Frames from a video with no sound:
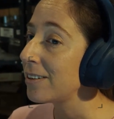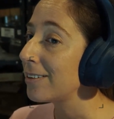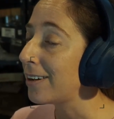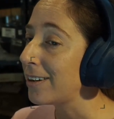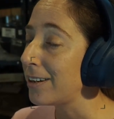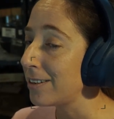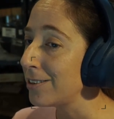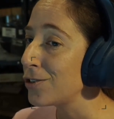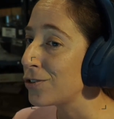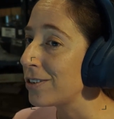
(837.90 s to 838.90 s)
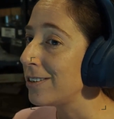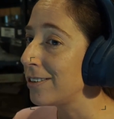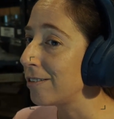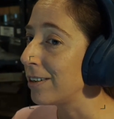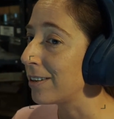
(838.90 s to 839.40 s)
I think you should
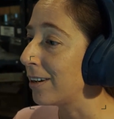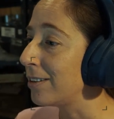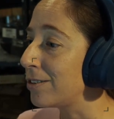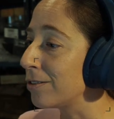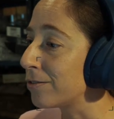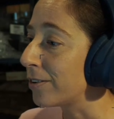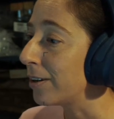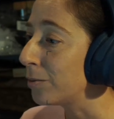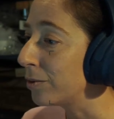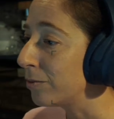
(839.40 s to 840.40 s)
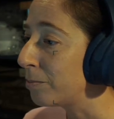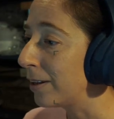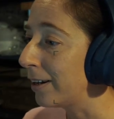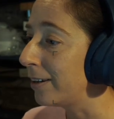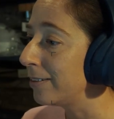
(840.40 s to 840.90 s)
integrate that into your firewood
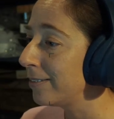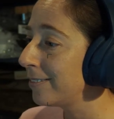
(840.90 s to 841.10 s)
plan.